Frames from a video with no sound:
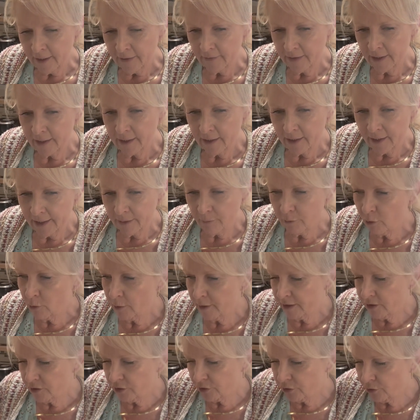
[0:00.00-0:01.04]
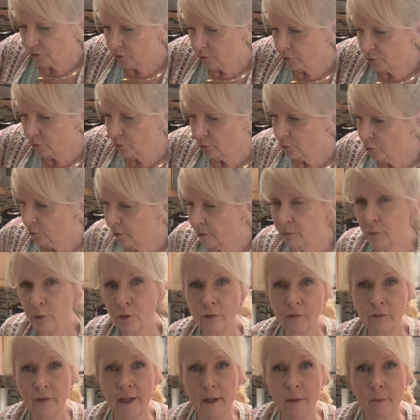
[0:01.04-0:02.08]
And I'm going to
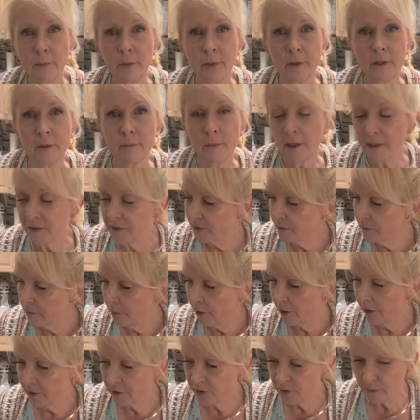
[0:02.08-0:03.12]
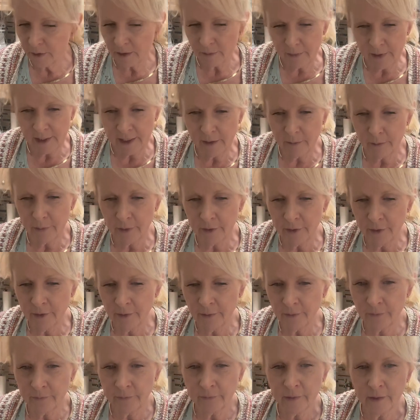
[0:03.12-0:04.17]
remove them, put them on some parchment paper,
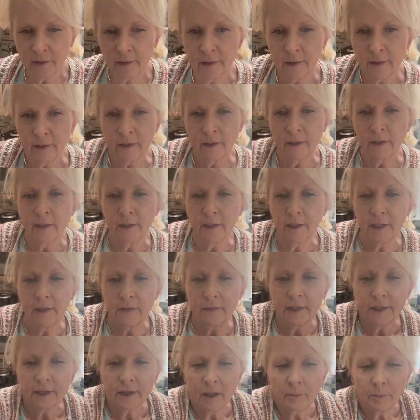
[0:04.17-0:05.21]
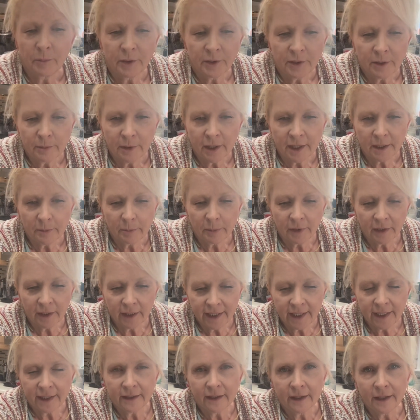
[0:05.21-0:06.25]
and then I'll put them on a
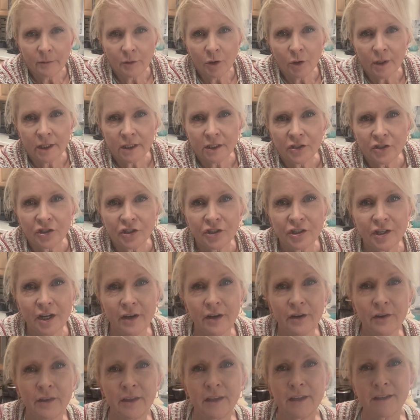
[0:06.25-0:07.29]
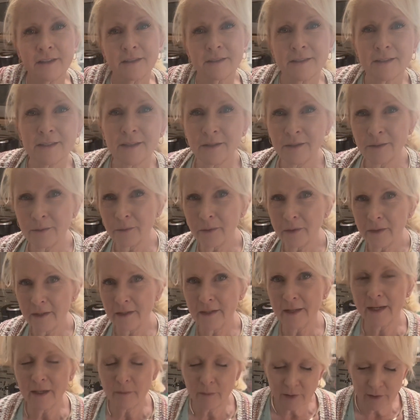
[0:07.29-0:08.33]
plate. I'm going to share these with the
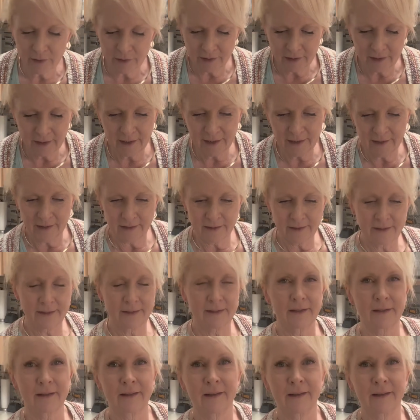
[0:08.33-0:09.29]
neighborhood kids.